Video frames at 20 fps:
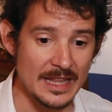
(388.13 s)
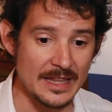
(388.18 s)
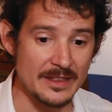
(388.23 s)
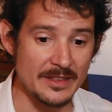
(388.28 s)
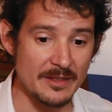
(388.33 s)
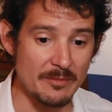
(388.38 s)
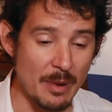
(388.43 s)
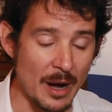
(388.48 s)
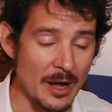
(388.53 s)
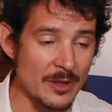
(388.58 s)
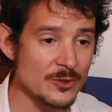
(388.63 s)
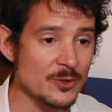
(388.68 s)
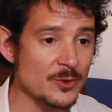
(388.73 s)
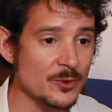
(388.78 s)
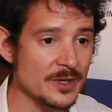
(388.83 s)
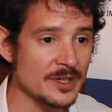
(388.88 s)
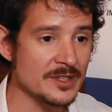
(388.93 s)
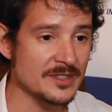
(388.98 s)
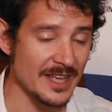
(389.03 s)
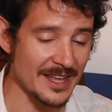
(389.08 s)
the
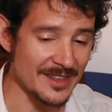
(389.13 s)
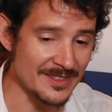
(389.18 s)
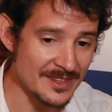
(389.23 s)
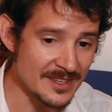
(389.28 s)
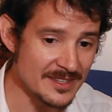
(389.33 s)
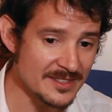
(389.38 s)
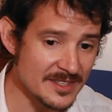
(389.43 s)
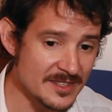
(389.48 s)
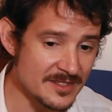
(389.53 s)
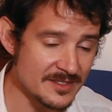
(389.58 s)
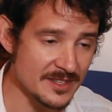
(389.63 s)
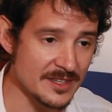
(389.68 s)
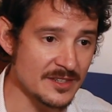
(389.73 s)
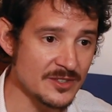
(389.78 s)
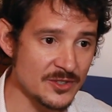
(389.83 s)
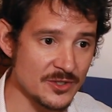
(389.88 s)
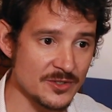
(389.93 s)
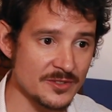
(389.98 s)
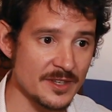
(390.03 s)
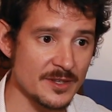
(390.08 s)
boundaries and these
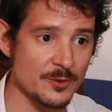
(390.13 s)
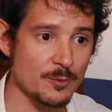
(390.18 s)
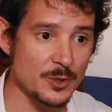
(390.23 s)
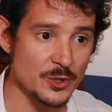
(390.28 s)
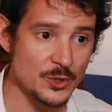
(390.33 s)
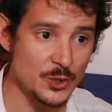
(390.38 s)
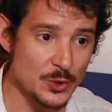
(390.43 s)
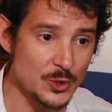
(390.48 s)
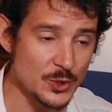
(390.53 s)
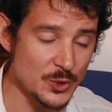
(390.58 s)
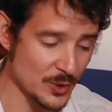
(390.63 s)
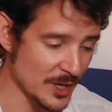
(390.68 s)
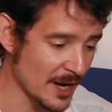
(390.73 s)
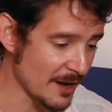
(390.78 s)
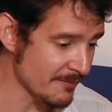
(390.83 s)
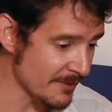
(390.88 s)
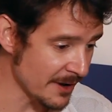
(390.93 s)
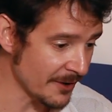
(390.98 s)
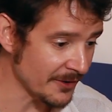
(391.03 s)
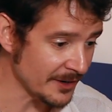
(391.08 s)
distinctions that we used to
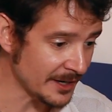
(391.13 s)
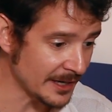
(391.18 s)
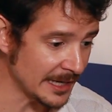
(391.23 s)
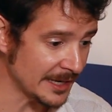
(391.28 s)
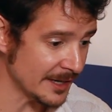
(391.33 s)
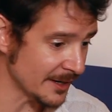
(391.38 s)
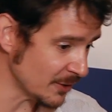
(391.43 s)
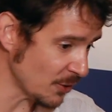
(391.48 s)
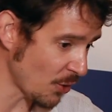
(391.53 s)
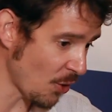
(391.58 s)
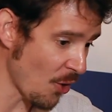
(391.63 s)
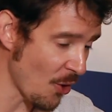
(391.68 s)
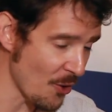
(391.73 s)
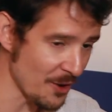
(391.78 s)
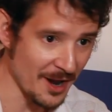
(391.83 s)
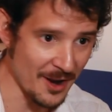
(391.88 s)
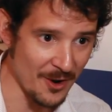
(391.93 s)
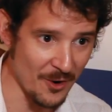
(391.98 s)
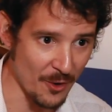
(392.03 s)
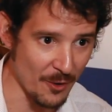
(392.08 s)
have very clear on
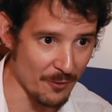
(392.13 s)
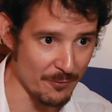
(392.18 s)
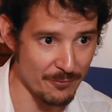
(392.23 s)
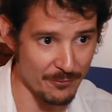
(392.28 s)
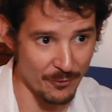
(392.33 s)
and off,